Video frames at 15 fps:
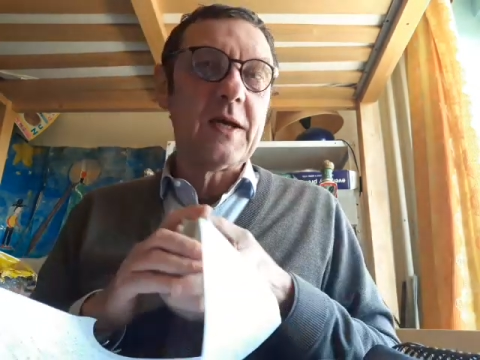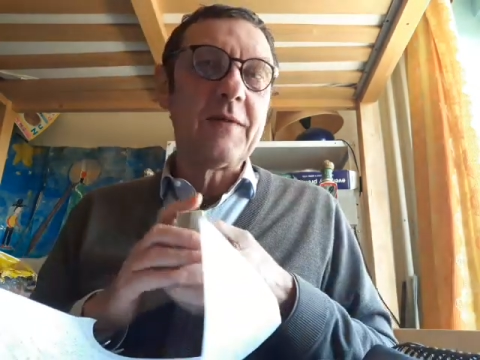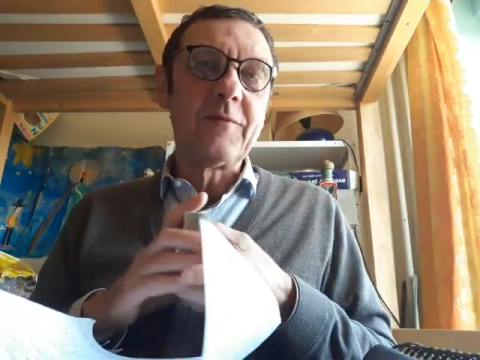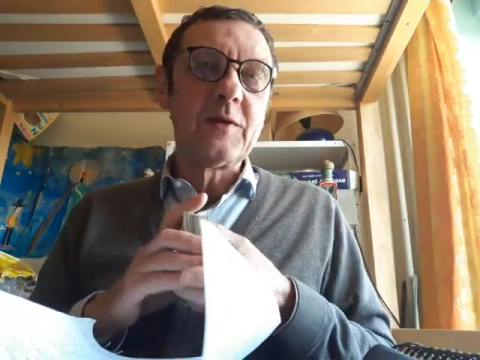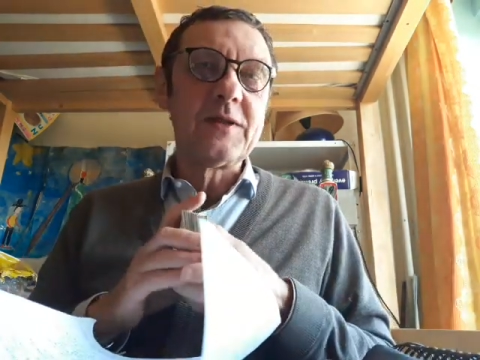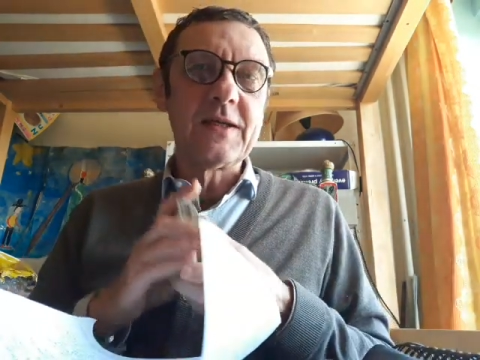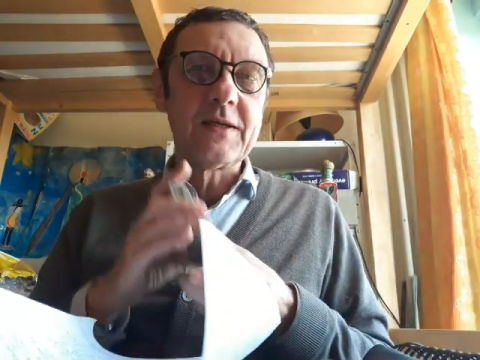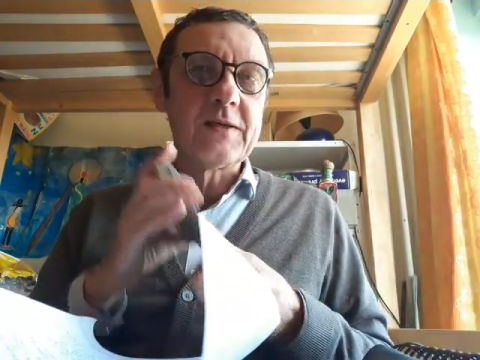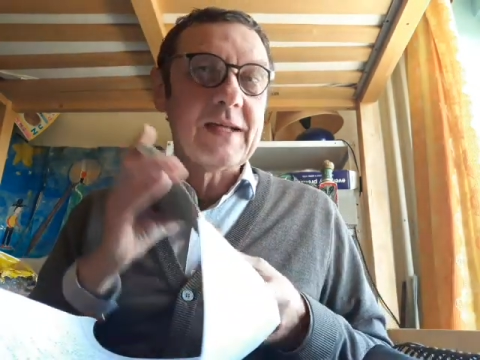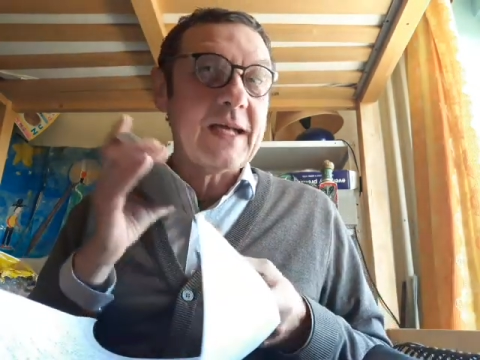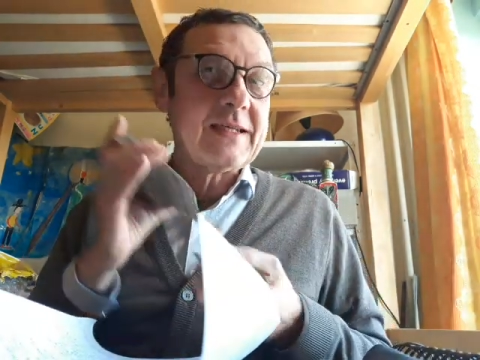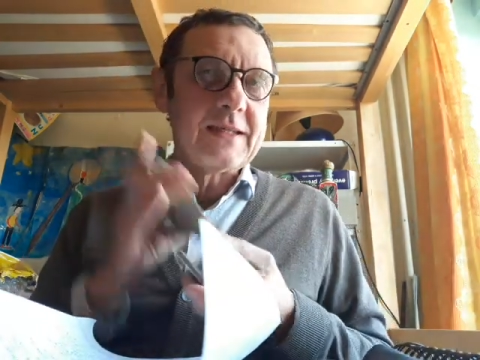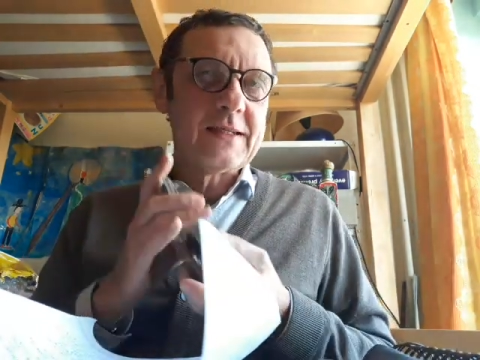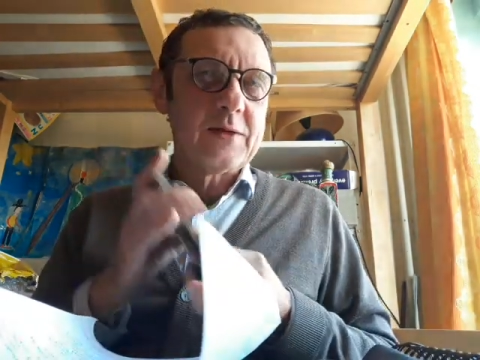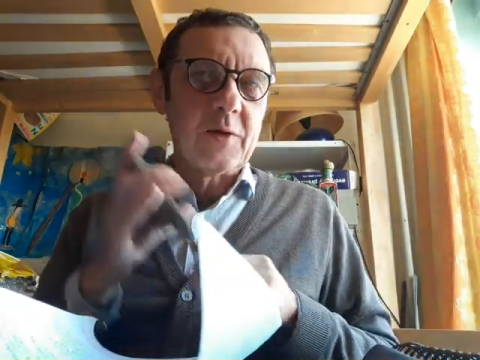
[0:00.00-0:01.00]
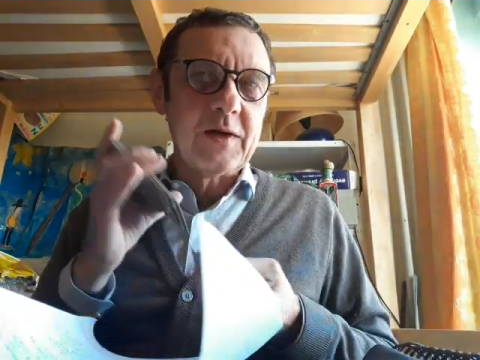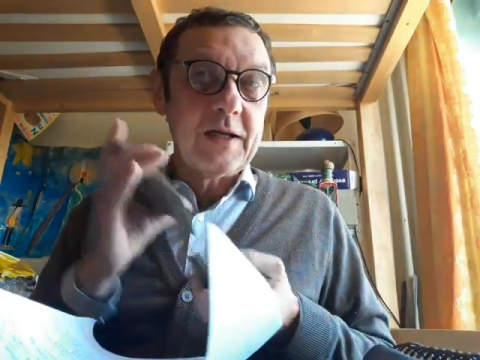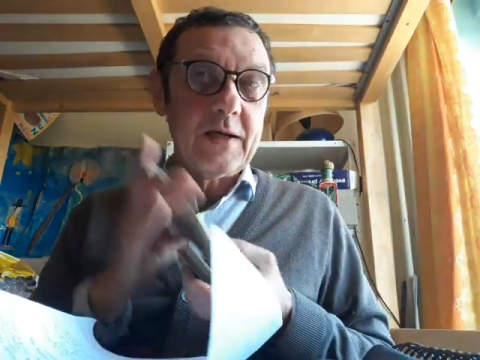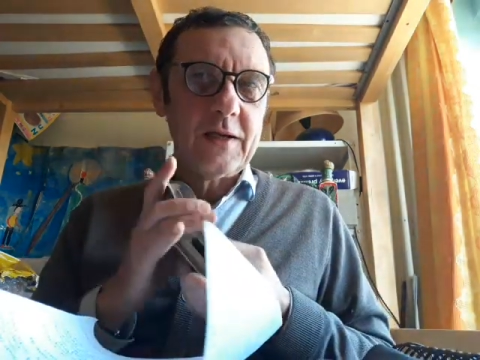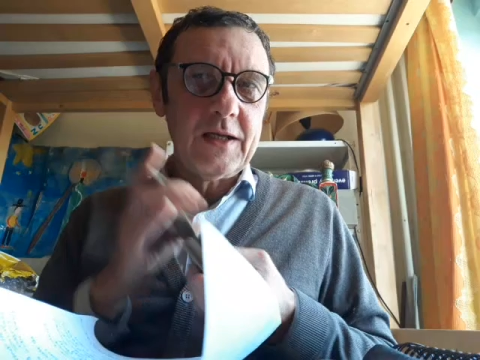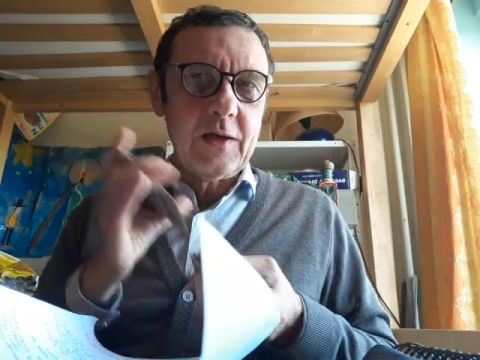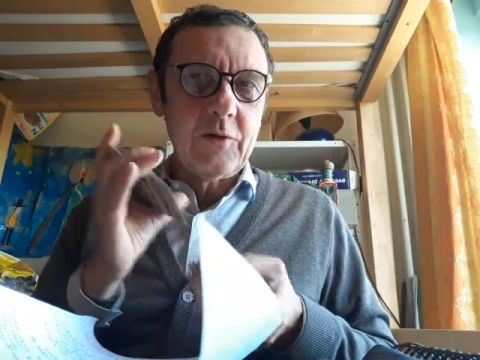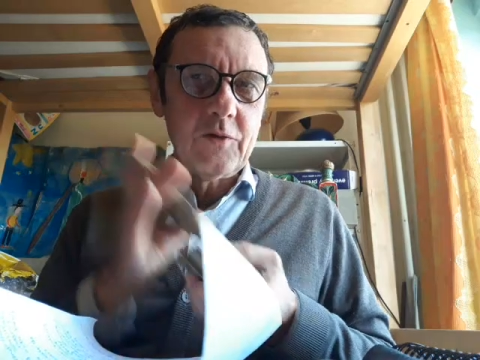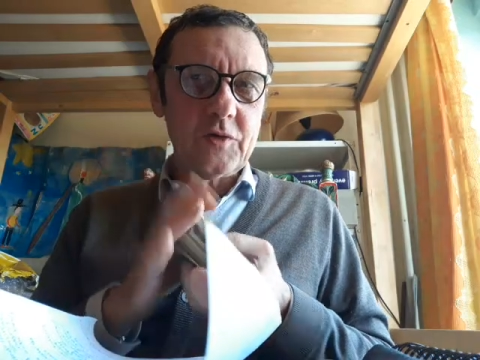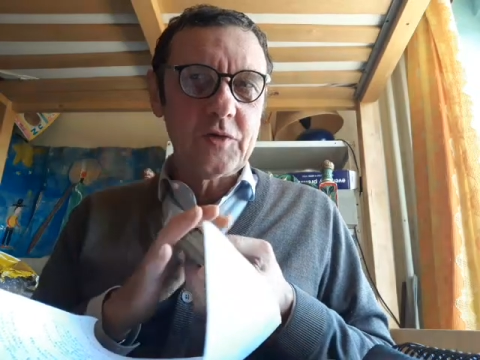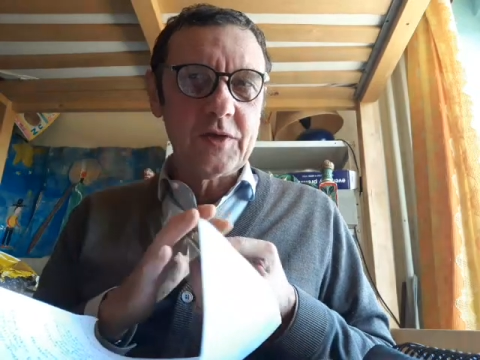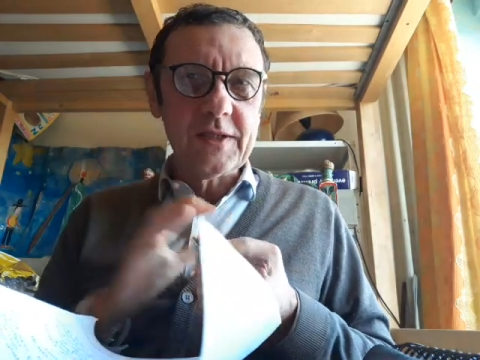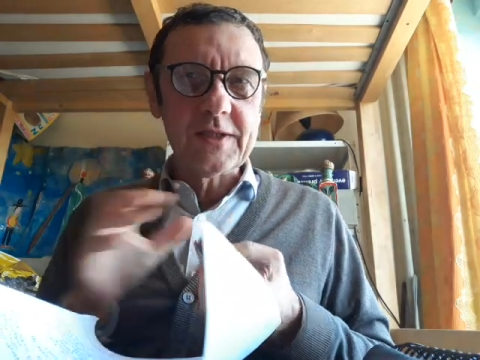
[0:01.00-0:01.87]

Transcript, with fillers: Everything death is only an illusion.